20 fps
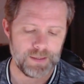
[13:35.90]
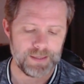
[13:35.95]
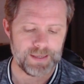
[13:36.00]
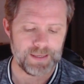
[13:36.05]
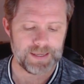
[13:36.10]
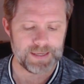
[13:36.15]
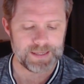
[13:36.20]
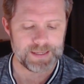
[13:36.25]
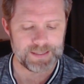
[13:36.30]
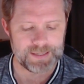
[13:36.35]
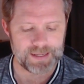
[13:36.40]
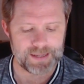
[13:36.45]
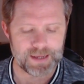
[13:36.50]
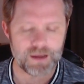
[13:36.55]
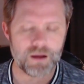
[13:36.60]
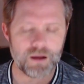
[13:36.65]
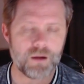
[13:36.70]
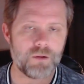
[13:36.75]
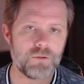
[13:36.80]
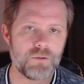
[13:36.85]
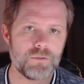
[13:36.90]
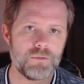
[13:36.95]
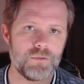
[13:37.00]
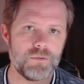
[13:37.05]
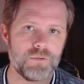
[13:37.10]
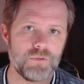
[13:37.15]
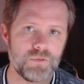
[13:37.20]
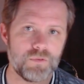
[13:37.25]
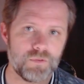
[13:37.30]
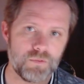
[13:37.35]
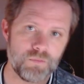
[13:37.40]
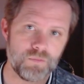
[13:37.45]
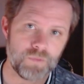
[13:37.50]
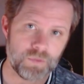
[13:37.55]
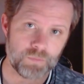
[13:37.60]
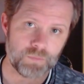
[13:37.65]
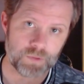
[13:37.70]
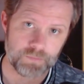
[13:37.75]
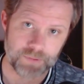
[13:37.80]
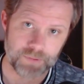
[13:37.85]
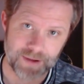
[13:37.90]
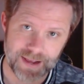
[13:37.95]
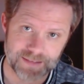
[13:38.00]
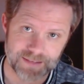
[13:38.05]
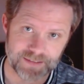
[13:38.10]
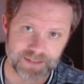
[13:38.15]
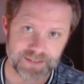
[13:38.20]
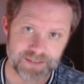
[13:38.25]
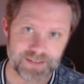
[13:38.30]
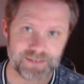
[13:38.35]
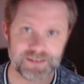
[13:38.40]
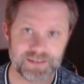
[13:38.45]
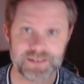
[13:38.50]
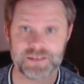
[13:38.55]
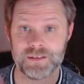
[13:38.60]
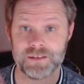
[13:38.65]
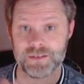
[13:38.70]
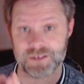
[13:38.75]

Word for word: And now, when we're practicing this